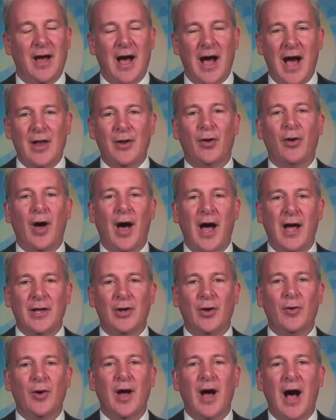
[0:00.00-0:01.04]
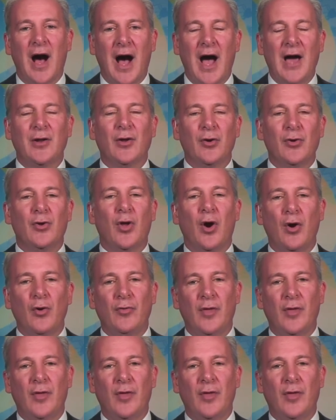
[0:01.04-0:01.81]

I don't I, you know I don't know